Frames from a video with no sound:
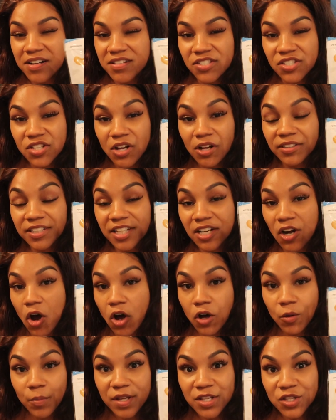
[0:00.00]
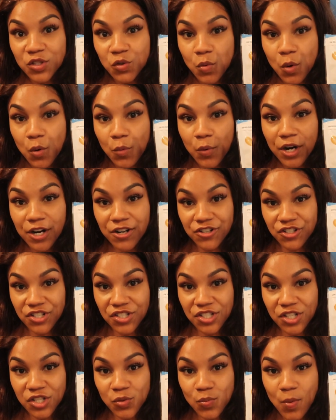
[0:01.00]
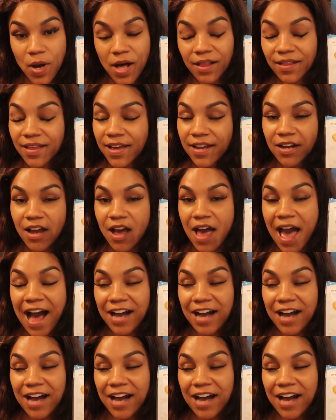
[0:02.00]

Unsalted almonds will work just as well and